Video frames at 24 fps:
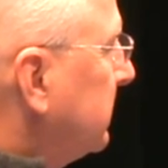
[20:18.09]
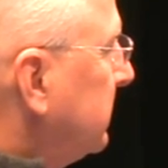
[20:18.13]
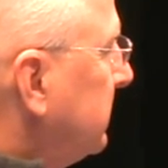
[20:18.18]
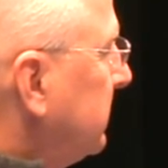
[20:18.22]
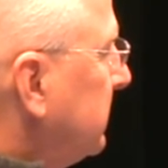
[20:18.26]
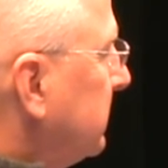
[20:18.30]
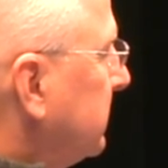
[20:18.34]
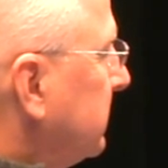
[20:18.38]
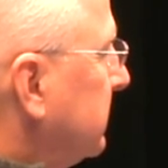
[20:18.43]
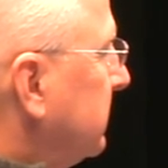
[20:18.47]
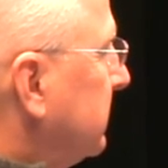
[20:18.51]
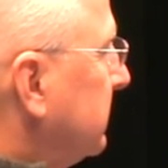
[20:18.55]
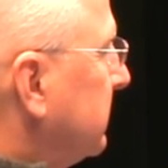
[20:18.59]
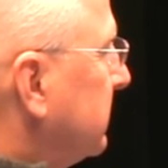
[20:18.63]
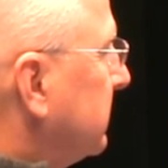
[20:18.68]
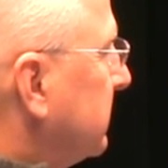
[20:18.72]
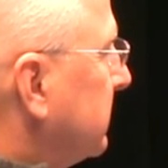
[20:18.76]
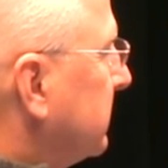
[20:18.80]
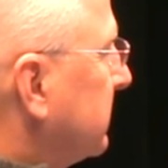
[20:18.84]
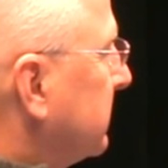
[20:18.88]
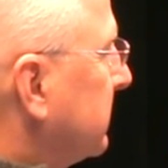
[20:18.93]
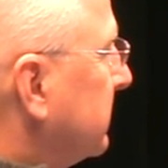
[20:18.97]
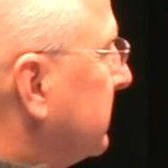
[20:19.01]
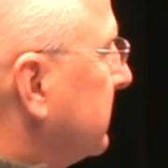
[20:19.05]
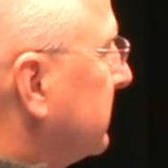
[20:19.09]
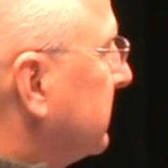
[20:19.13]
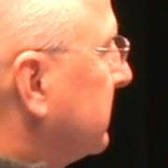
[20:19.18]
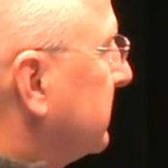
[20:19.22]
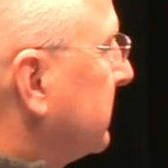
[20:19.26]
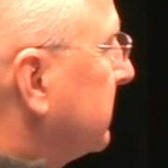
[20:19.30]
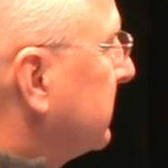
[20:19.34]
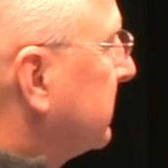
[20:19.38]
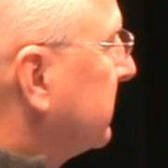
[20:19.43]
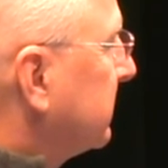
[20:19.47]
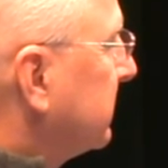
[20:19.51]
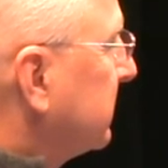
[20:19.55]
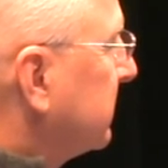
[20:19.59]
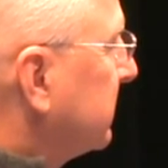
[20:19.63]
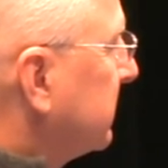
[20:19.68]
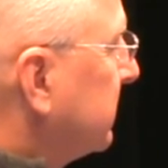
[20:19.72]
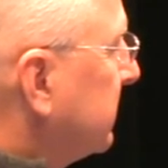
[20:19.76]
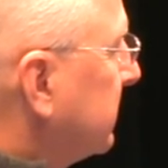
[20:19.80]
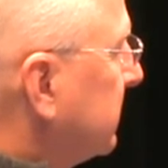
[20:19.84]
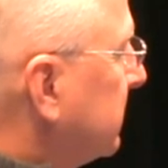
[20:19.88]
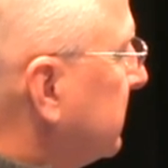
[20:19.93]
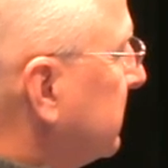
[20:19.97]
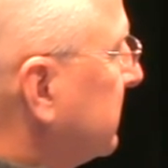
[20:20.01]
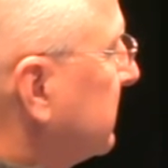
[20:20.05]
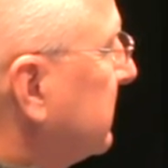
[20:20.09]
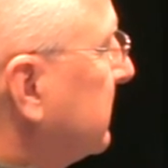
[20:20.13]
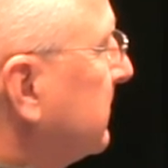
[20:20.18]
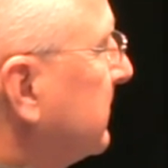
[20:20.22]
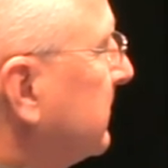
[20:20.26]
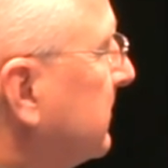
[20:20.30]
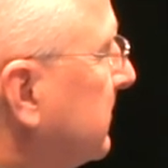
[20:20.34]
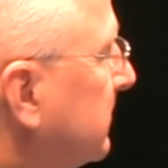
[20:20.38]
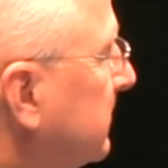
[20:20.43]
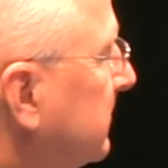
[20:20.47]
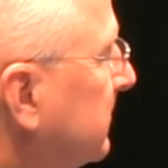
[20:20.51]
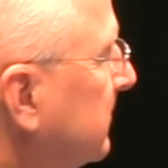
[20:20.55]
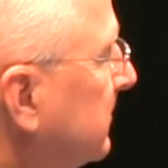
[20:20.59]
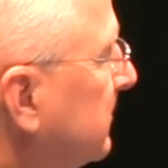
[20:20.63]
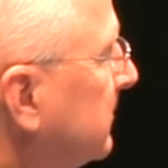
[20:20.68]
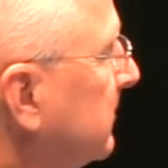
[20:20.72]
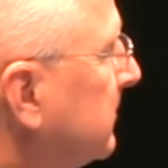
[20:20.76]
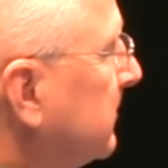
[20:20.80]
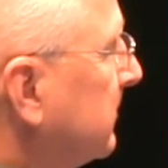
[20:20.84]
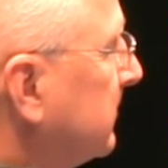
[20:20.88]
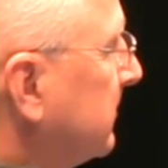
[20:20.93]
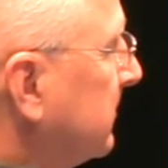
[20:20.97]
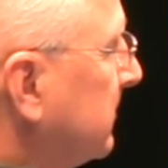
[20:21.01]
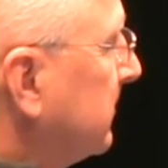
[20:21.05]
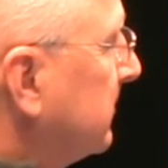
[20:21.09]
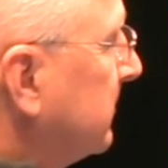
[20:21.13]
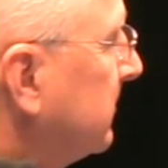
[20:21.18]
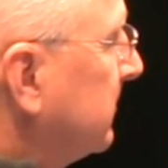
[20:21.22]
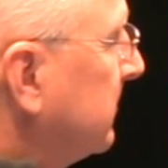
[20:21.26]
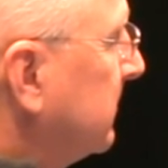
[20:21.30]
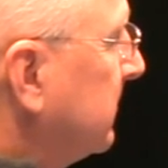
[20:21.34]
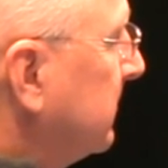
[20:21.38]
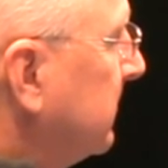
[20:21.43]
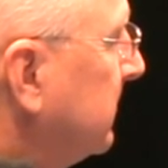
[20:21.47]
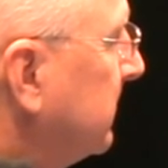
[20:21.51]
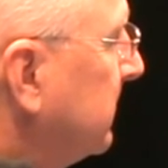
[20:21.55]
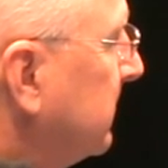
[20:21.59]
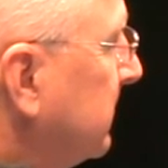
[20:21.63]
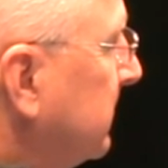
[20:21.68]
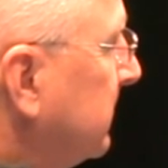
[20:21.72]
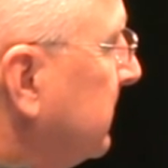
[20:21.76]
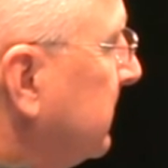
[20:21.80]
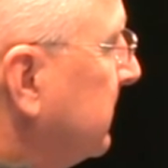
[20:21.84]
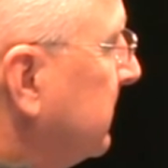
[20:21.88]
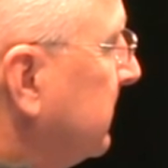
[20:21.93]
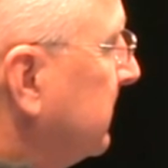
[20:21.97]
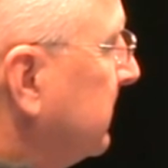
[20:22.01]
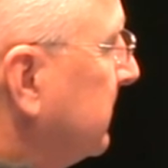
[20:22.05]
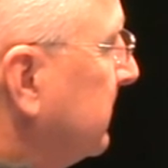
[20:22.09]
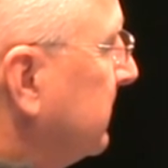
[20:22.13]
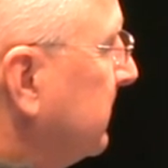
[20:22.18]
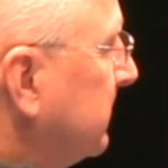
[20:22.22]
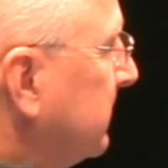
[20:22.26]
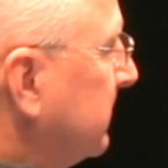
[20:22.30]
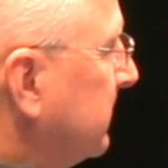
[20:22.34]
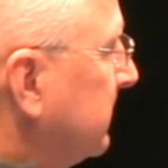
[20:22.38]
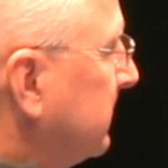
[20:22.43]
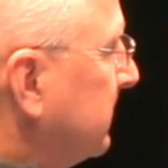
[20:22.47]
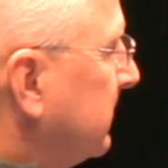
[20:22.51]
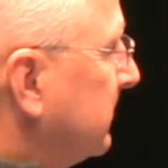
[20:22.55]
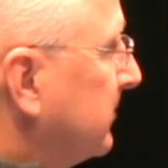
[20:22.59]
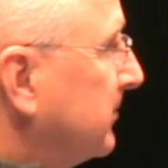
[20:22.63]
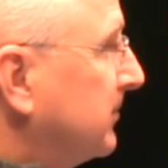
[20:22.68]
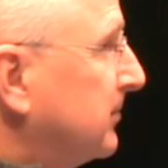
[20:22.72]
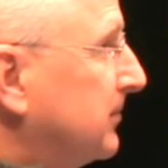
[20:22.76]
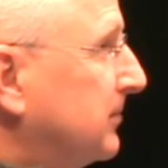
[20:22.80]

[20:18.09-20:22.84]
[no speech]